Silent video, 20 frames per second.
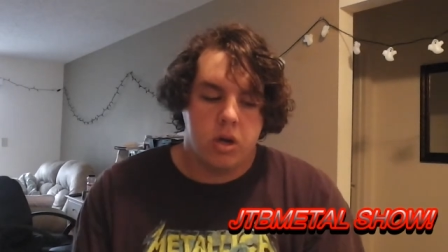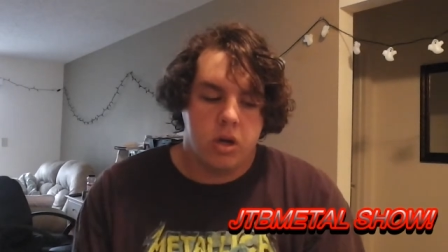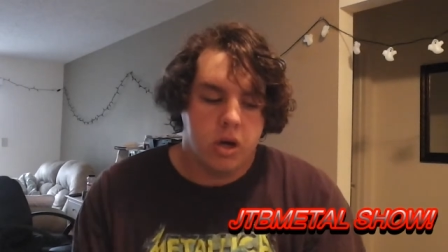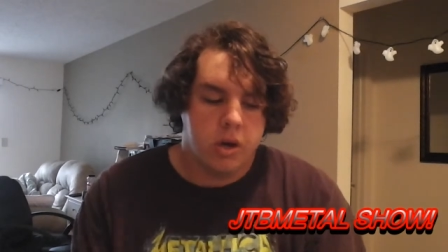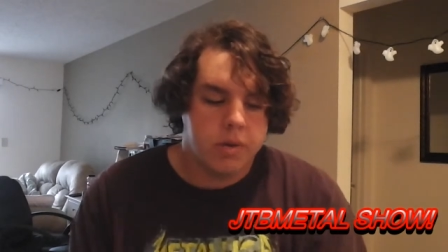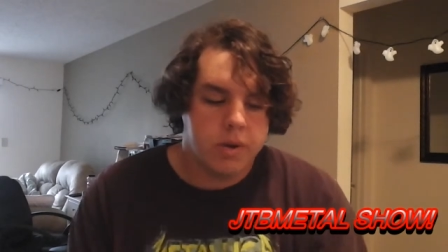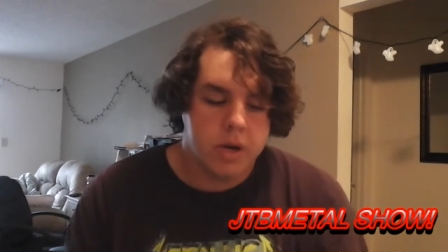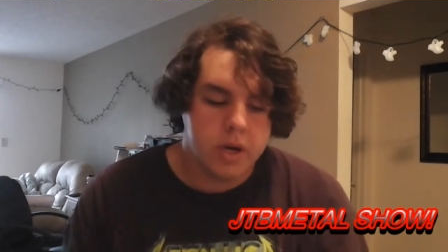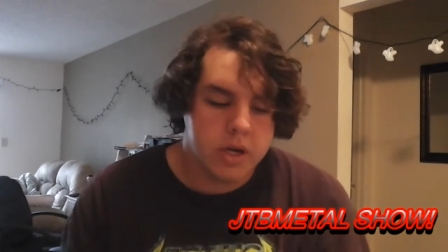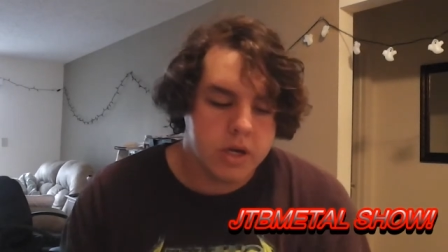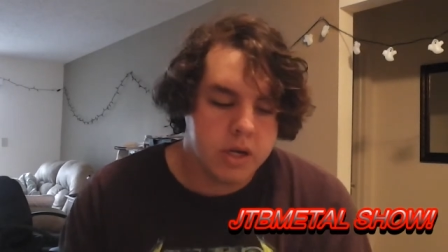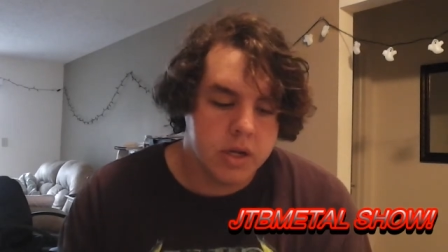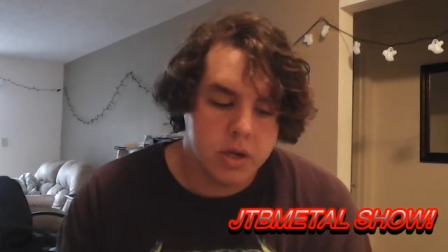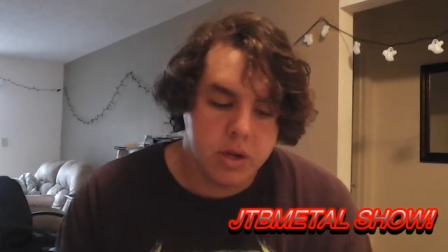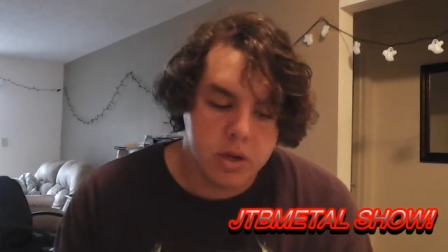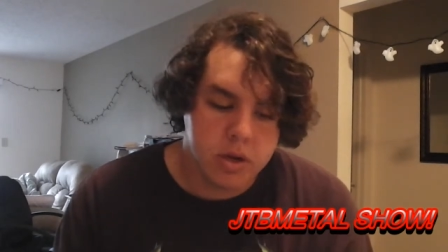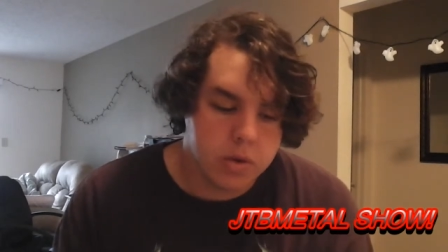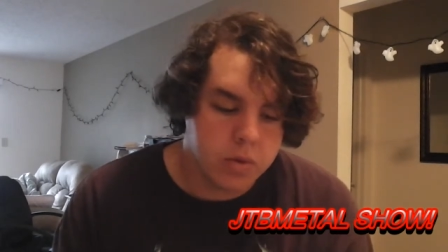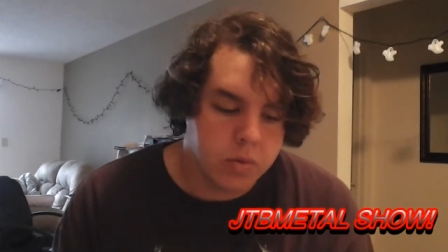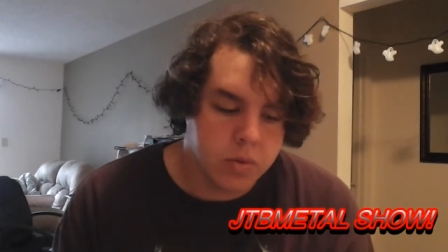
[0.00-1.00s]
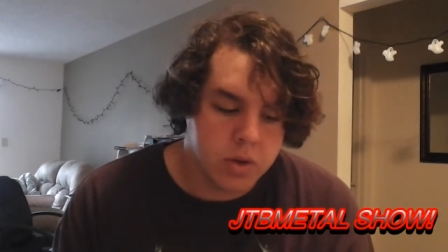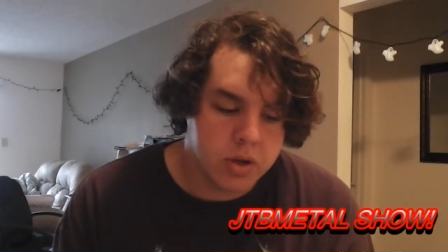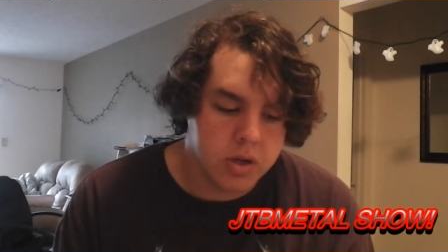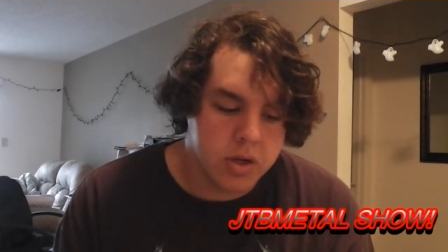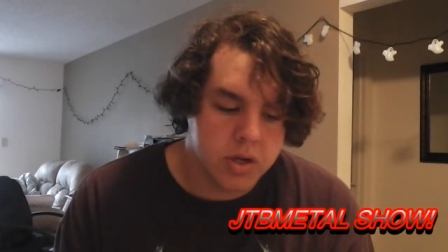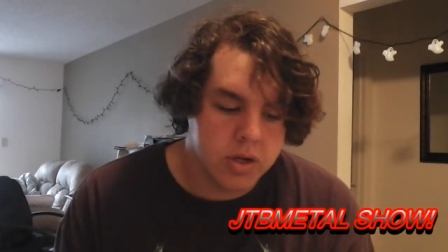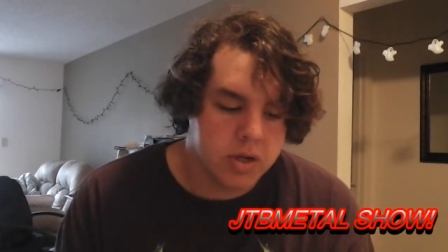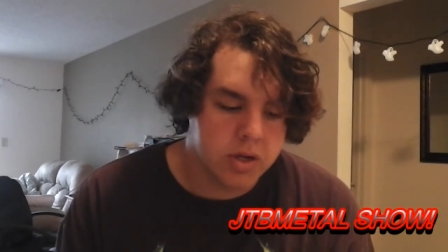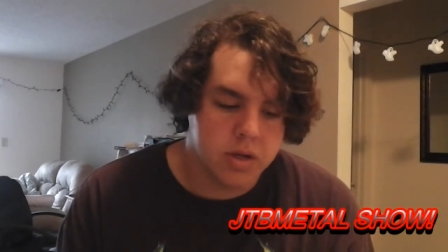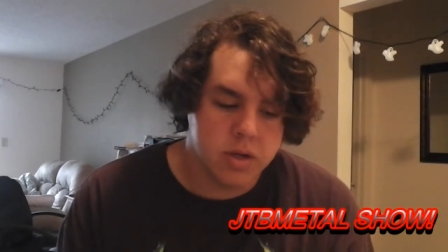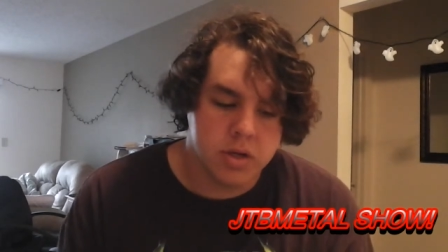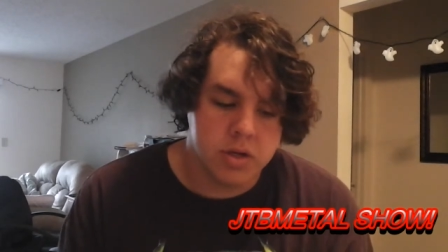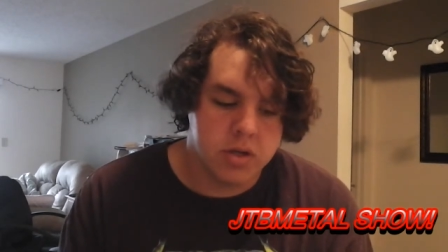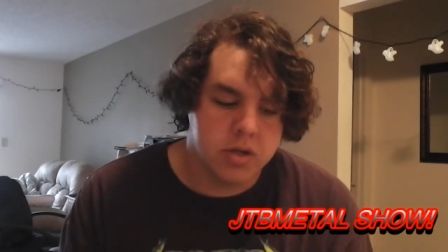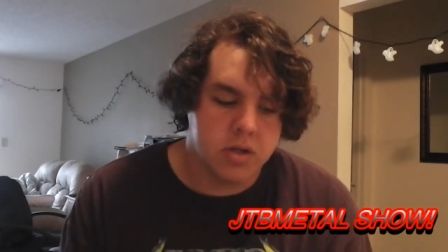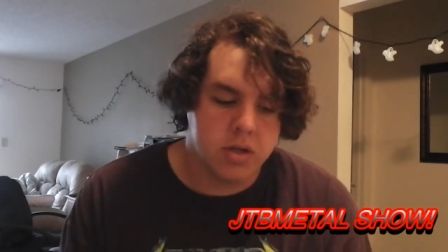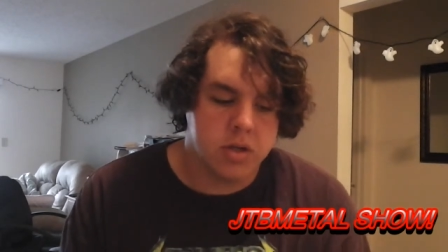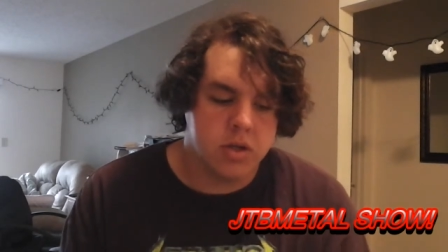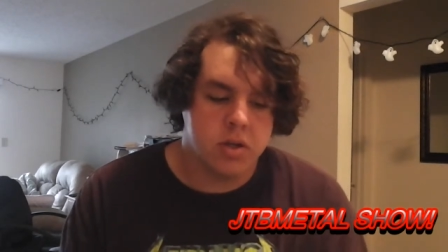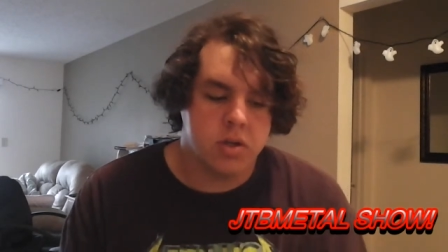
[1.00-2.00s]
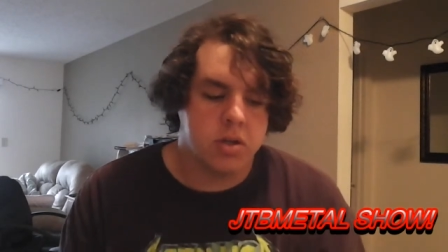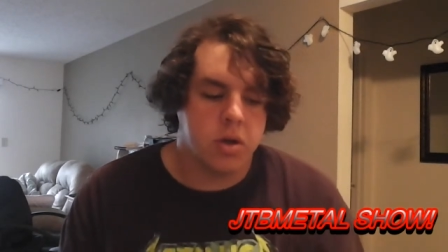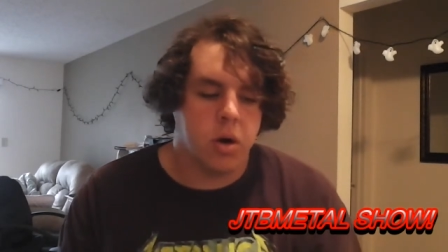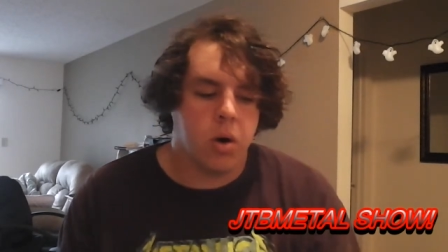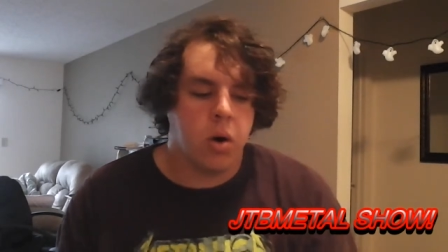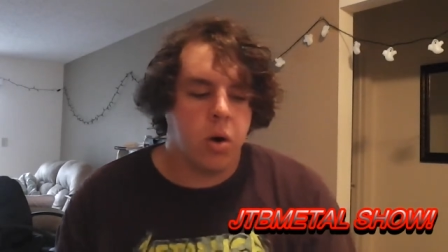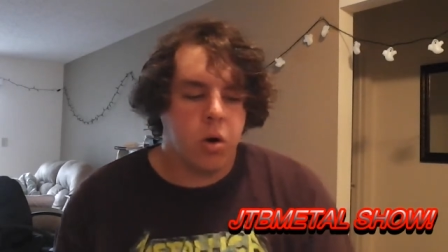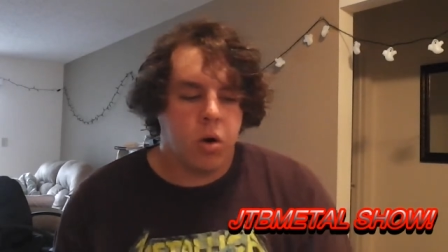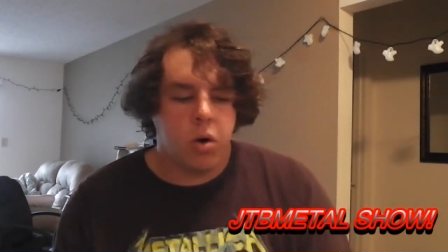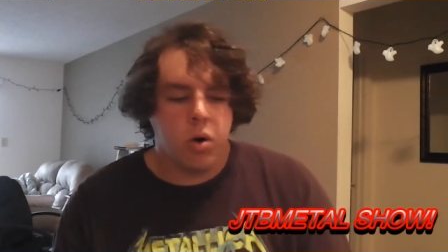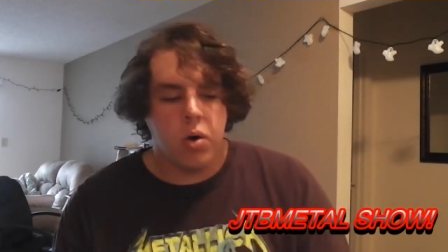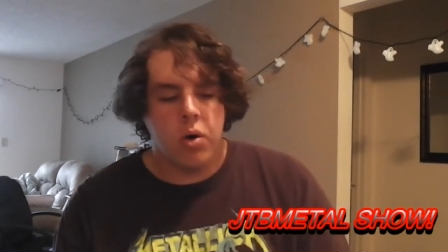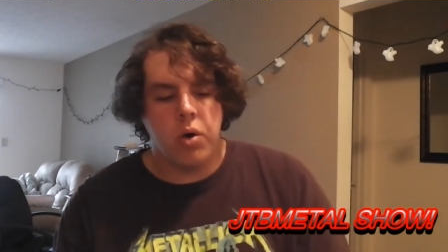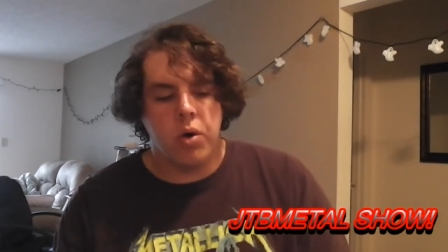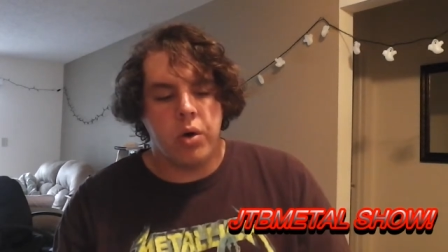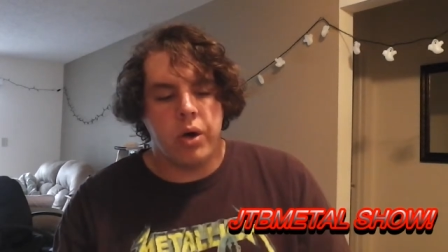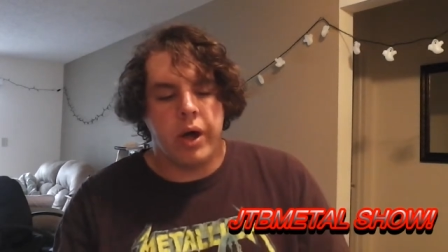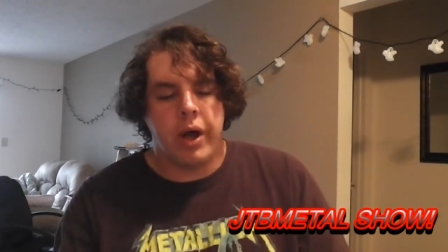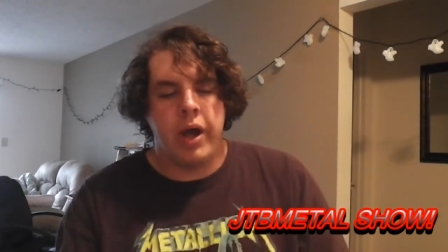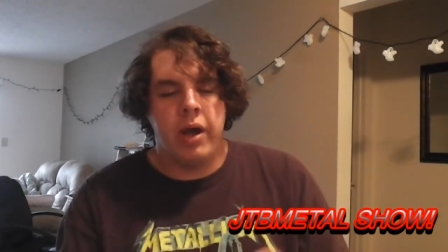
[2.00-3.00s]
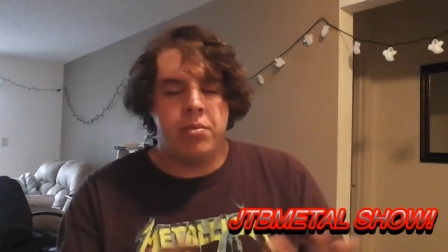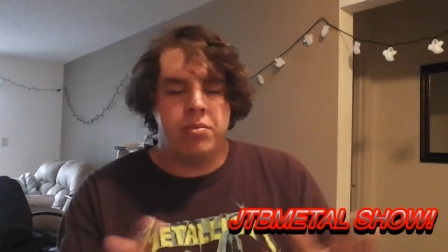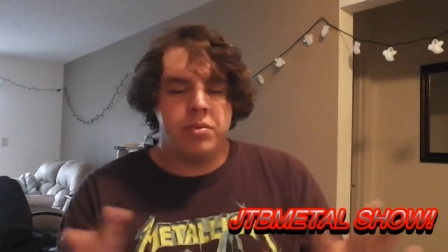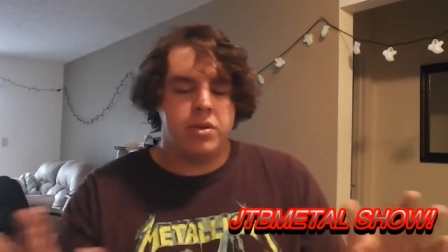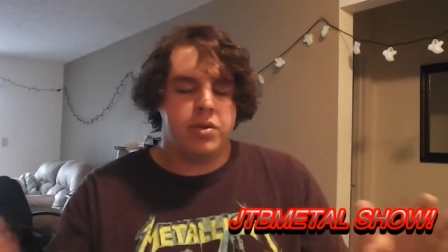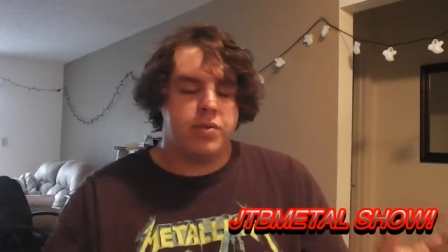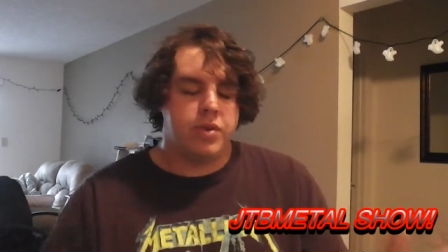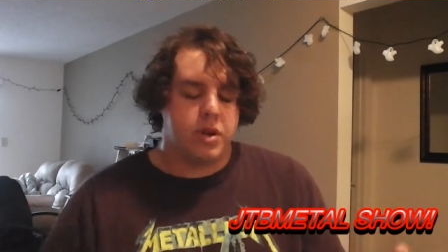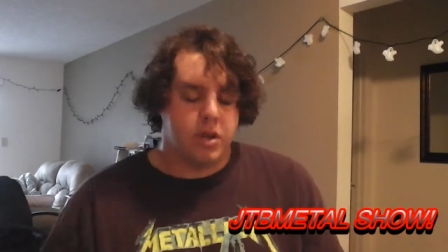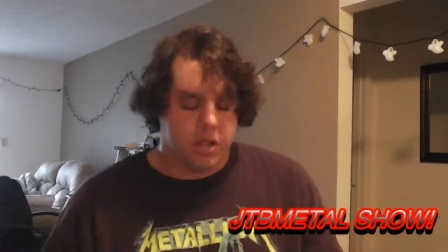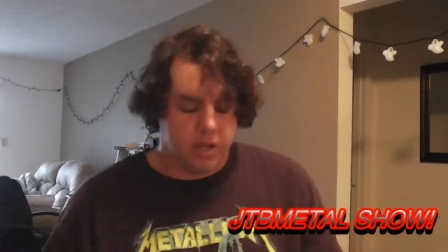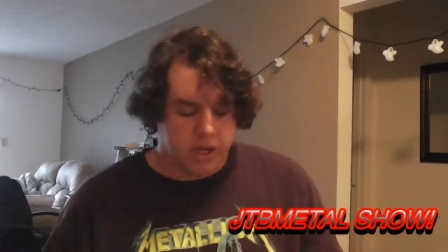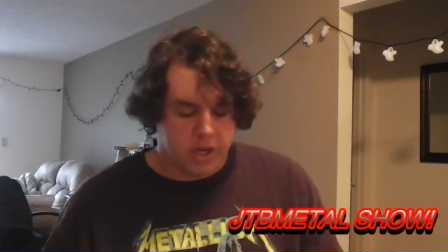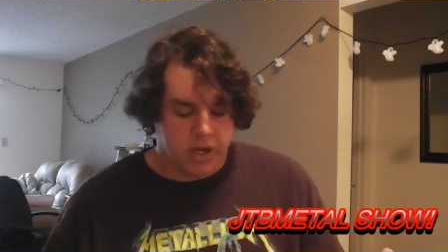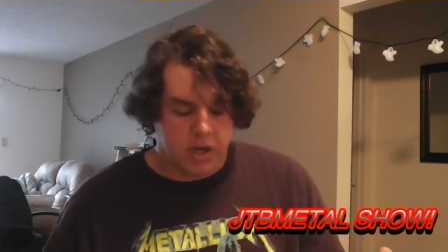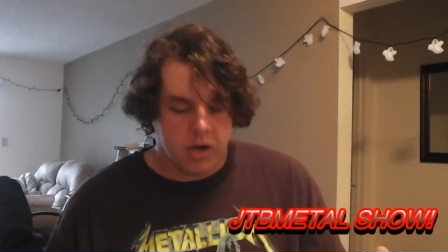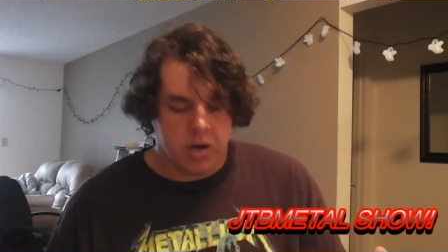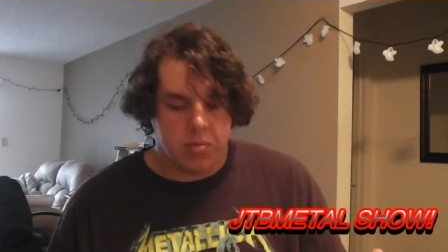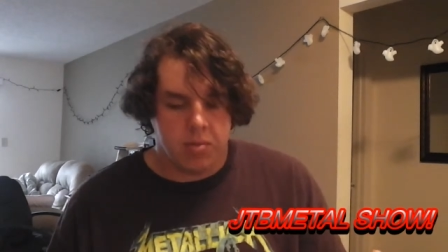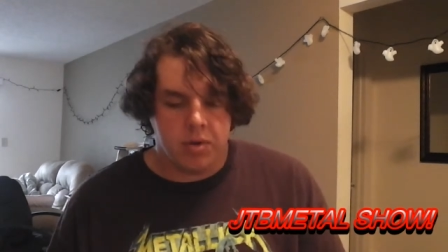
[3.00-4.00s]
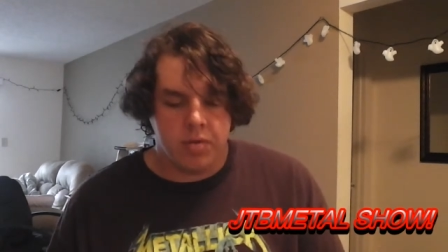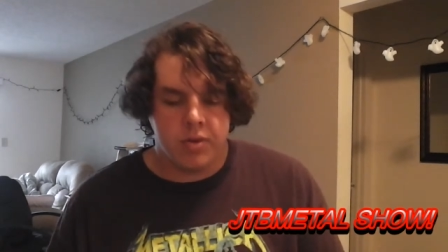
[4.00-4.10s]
I mean, it just just the whole atmosphere of the album,